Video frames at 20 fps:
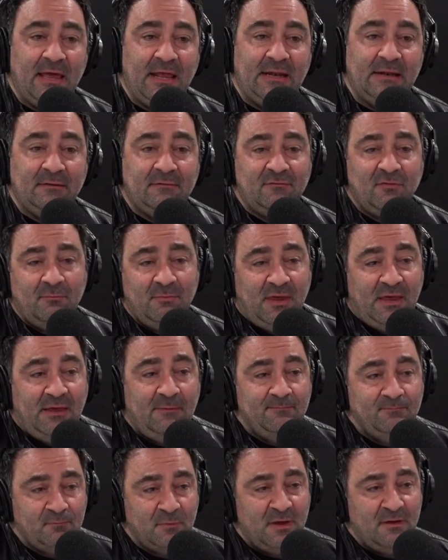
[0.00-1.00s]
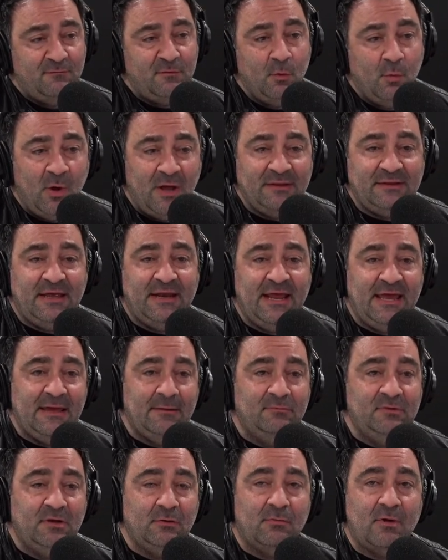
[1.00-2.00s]
And to me, if you want that
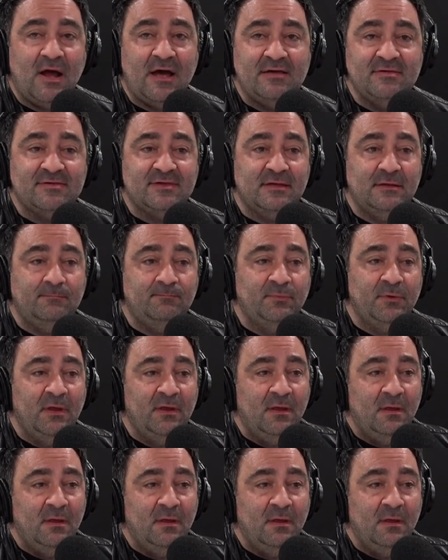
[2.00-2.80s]
AMD Ryzen,